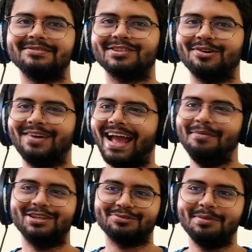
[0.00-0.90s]
So
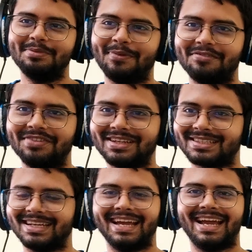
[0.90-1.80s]
animation will be
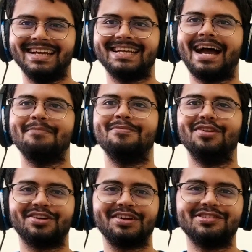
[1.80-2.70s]
perfect, and
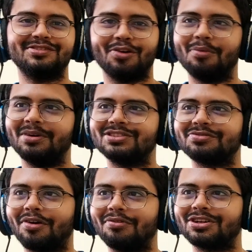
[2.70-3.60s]
I'm looking so much
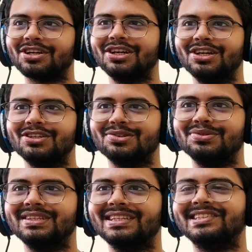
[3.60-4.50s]
forward
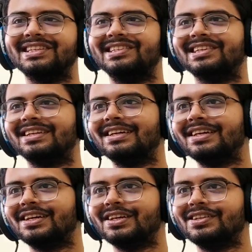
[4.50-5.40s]
to this season.
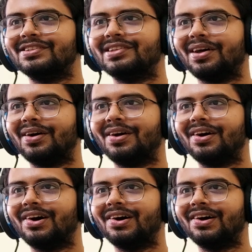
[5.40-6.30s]

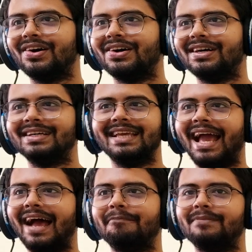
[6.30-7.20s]
So
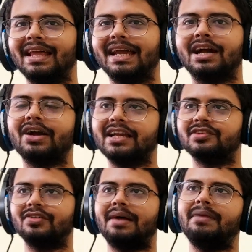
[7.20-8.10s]
yeah, like,
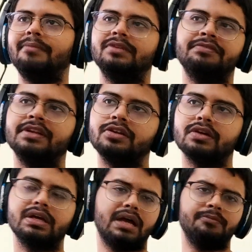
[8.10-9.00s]
okay, so I'm, I'm
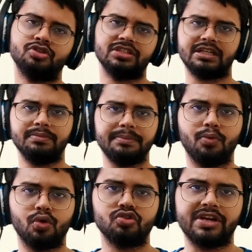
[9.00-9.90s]
definitely, uh, I'm sure there'll be
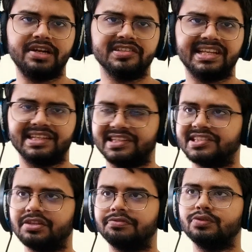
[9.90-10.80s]
more trailers like
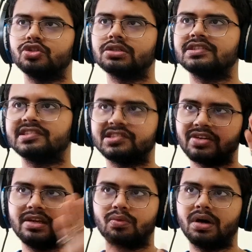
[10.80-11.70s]
this in the future. This is
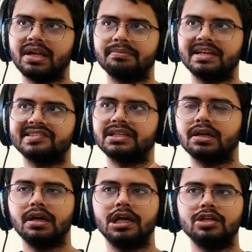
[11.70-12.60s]
trailer one, I'm
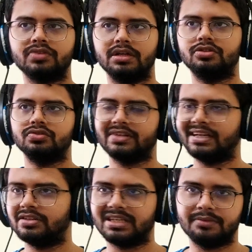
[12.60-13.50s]
guessing. Trailer two,
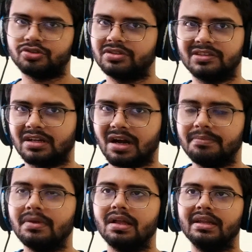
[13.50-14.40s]
trailer three, I'm sure it'll
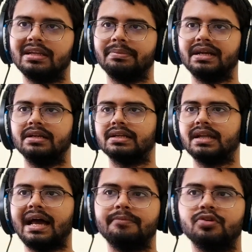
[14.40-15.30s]
come little by
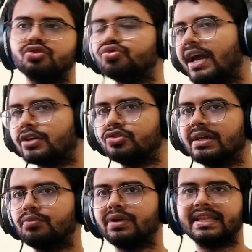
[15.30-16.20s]
little. I'm going to react to
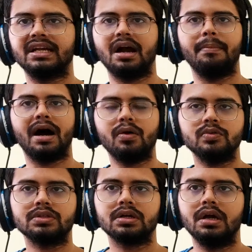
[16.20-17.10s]
them when they come
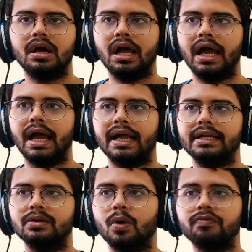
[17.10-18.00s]
out,
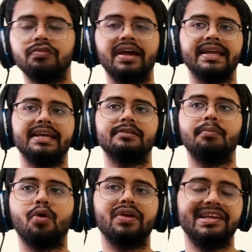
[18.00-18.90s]
and hopefully I get
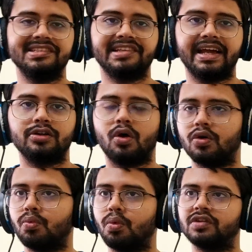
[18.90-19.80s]
more insight
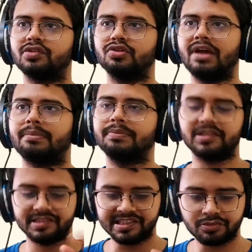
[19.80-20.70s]
on what's going to happen,
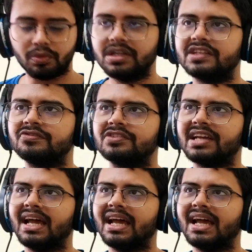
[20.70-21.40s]
because this one, this was,